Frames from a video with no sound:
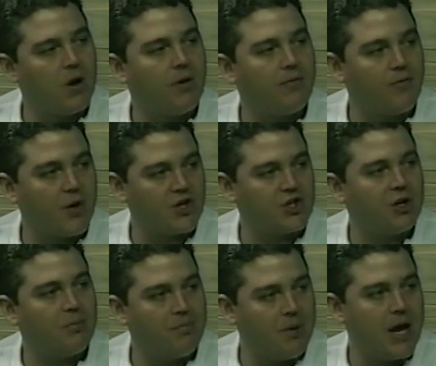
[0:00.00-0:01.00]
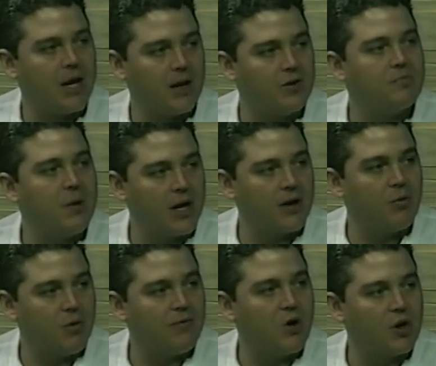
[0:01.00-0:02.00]
fresh bacon that
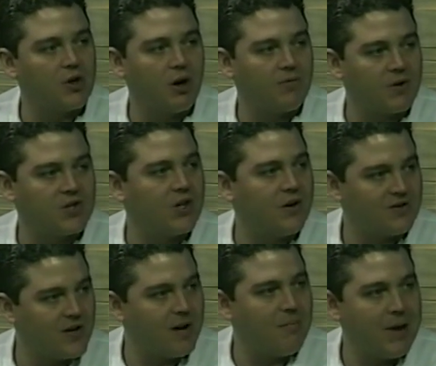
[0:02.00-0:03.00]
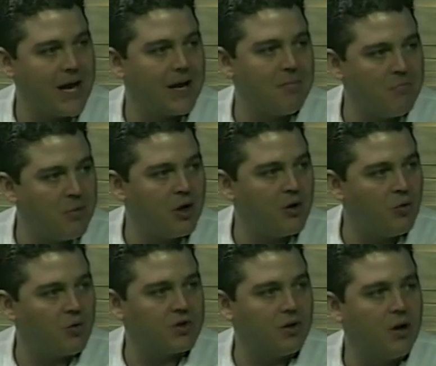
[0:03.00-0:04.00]
we've cooked off ourselves, not a bacon bit
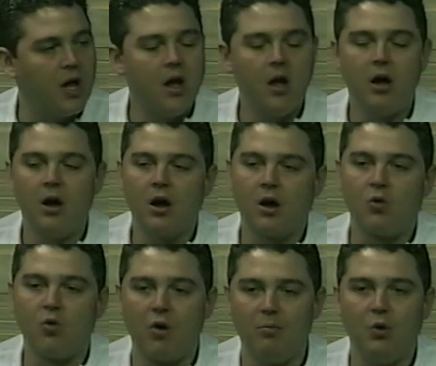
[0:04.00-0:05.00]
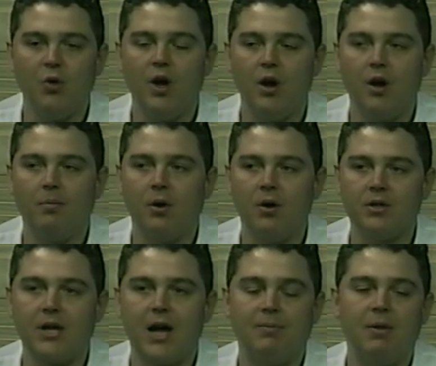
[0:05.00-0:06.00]
or something, crumbled up on
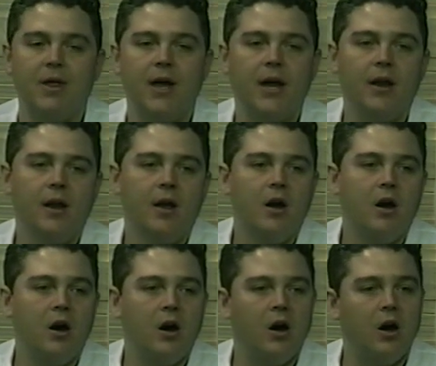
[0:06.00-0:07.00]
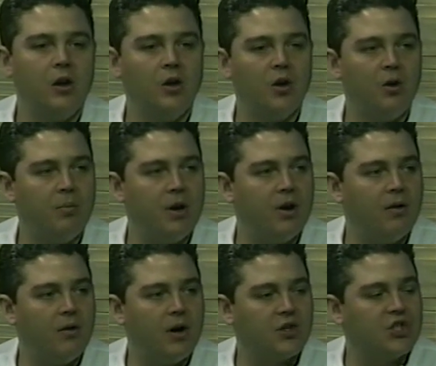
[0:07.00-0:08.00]
top of that. A little bit
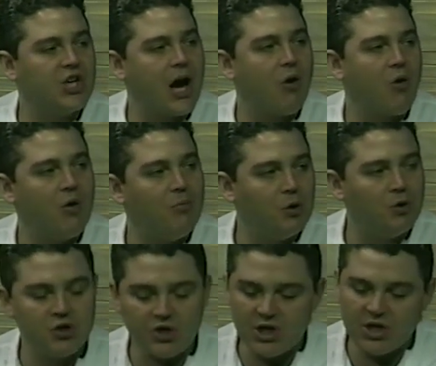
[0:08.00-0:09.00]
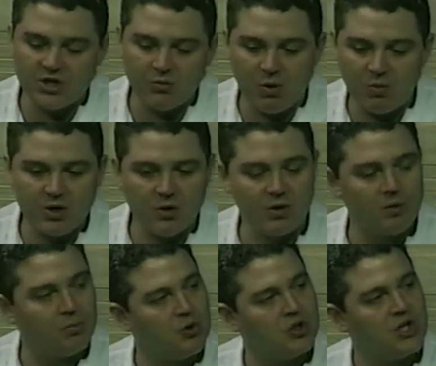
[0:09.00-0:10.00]
of a shower of blue cheese, and what we do with the
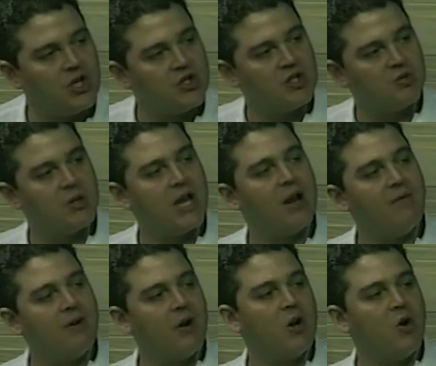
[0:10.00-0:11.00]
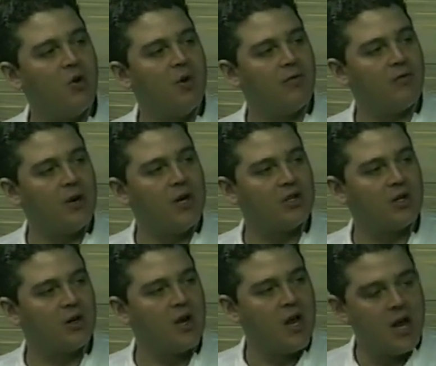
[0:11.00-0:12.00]
cheese is we get it very cold in the
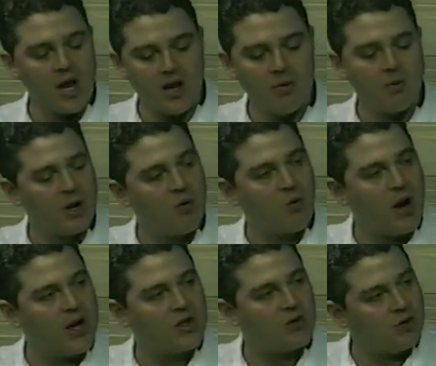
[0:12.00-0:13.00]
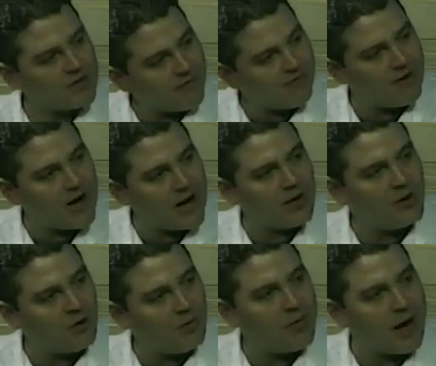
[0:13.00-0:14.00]
freezer, and then we grate it so it's a fine
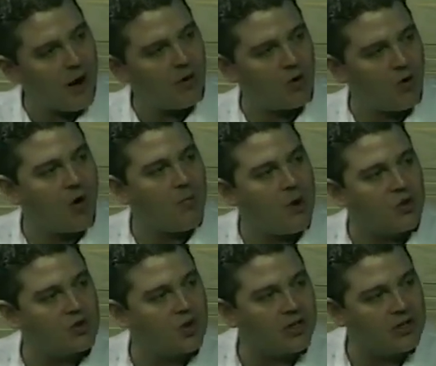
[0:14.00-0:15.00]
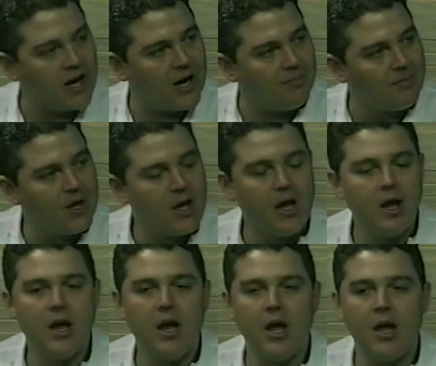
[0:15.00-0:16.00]
little powder almost on top.
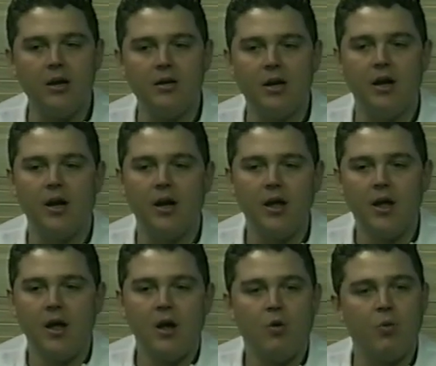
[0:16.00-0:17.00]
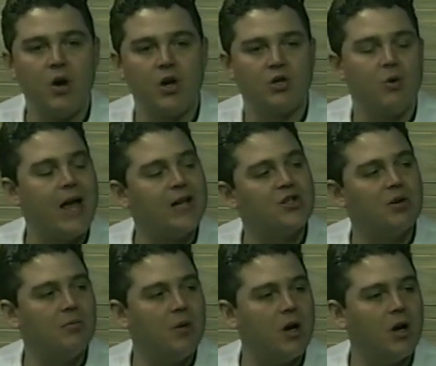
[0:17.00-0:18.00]
And we also add
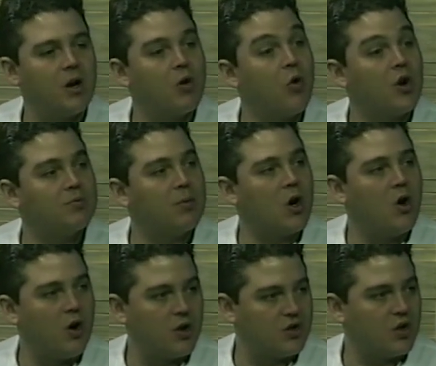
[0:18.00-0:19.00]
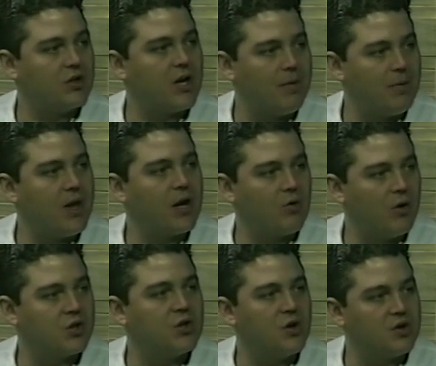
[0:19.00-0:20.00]
some crushed pecans on top of that,
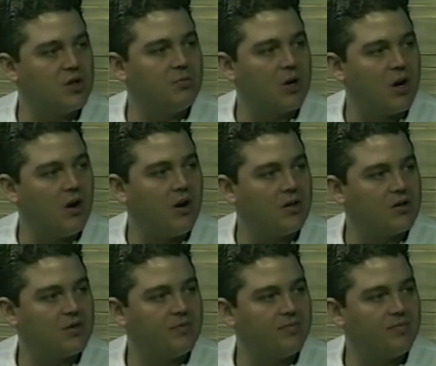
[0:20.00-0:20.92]
crushed toasted pecans.